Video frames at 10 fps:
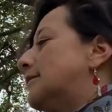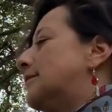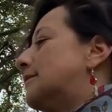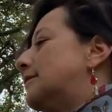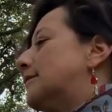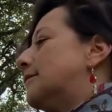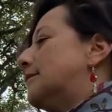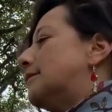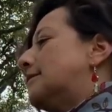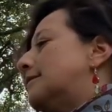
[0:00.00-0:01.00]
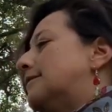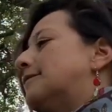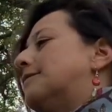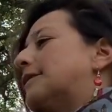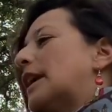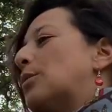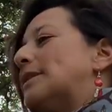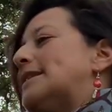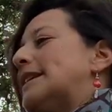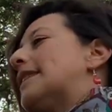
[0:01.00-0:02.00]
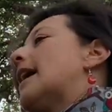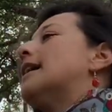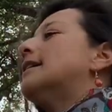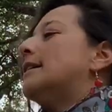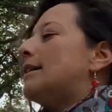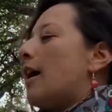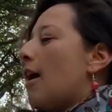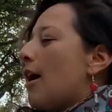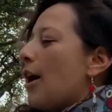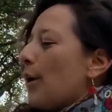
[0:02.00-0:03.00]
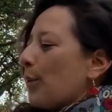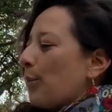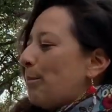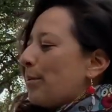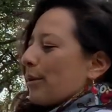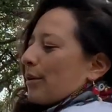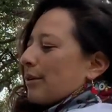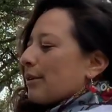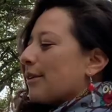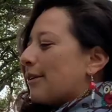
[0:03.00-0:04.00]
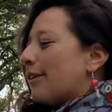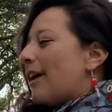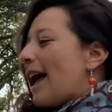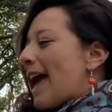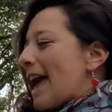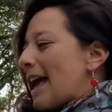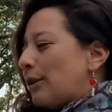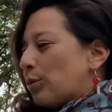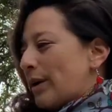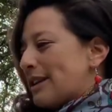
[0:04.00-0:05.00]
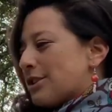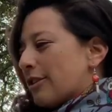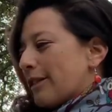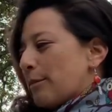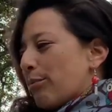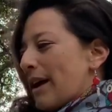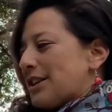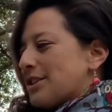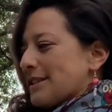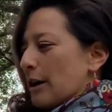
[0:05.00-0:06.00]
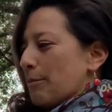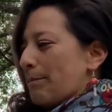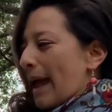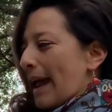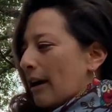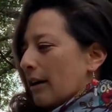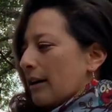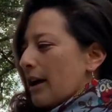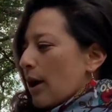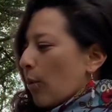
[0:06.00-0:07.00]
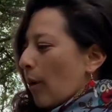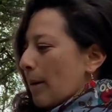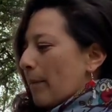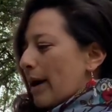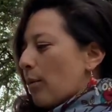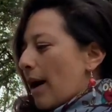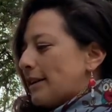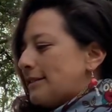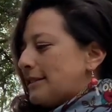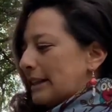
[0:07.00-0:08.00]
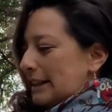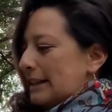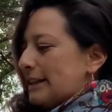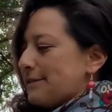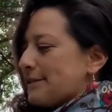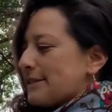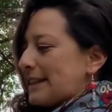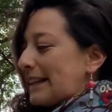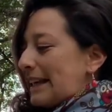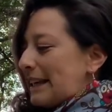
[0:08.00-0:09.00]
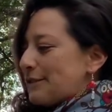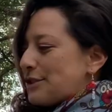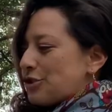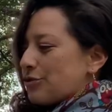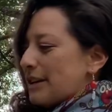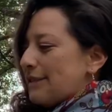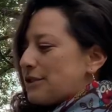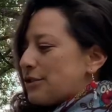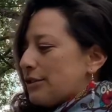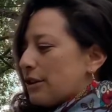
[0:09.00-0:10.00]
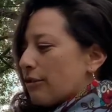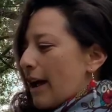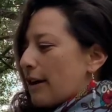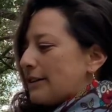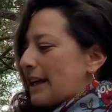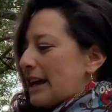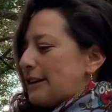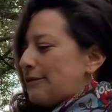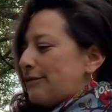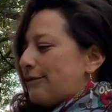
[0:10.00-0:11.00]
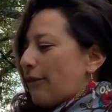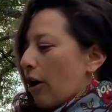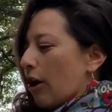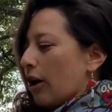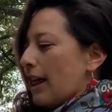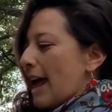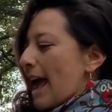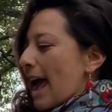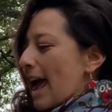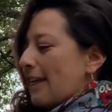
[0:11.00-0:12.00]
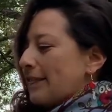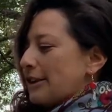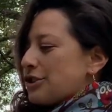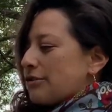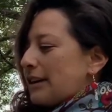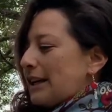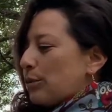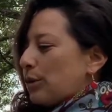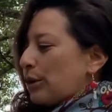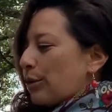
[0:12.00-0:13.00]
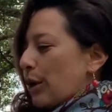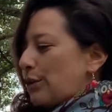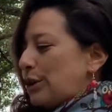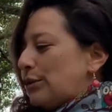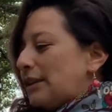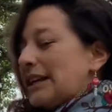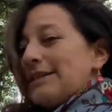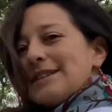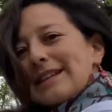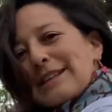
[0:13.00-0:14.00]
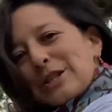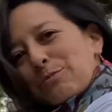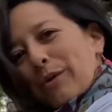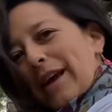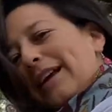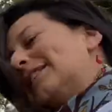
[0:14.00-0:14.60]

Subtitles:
Can you see that? Brrr! In winter, the branches are bare. One by one, the leaves drift to the ground in fall, and the tree will grow new leaves in the spring.